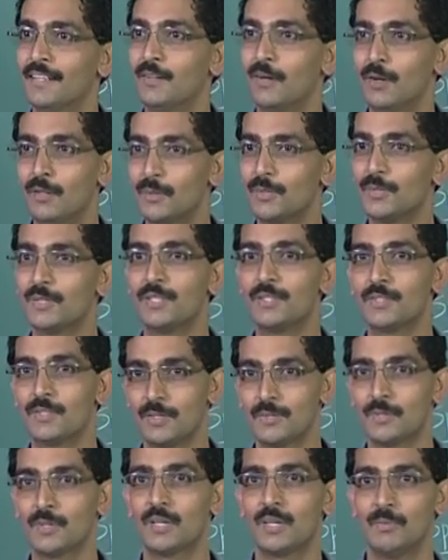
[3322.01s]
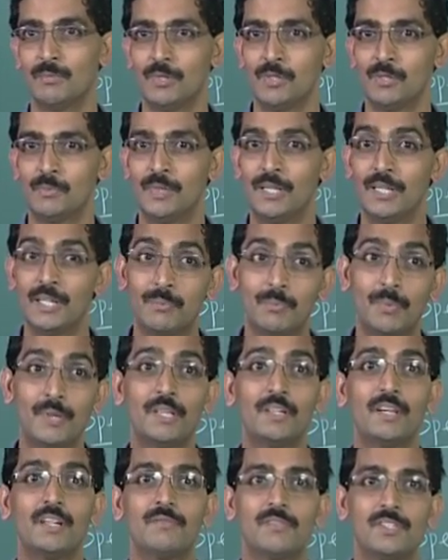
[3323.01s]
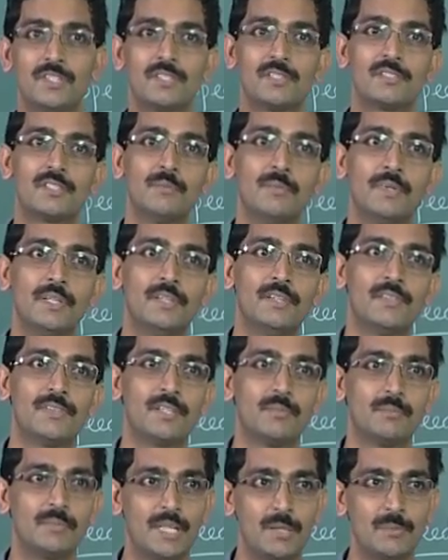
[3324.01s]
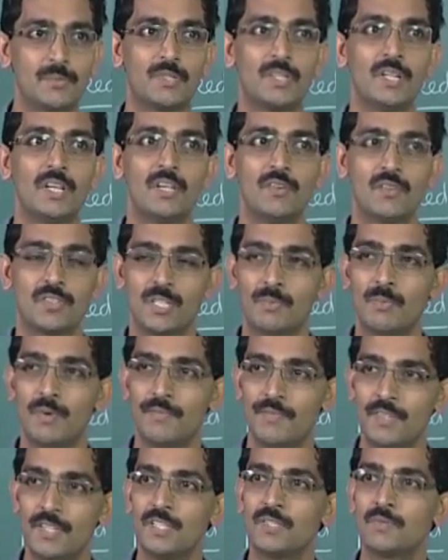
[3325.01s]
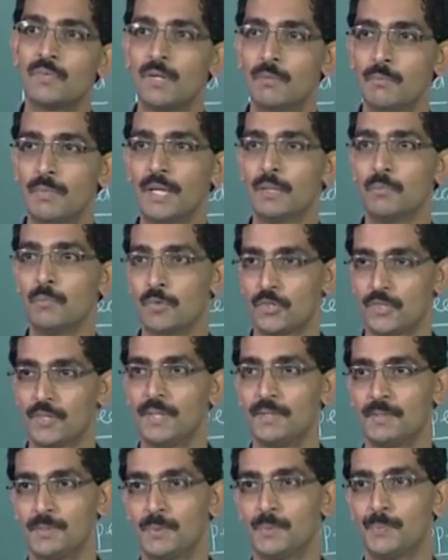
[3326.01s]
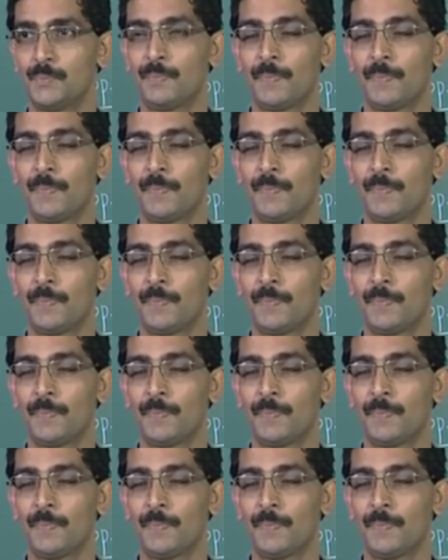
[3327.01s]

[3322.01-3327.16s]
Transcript: All those things also come into play depending on which system it is. Sometimes some of these will make more sense.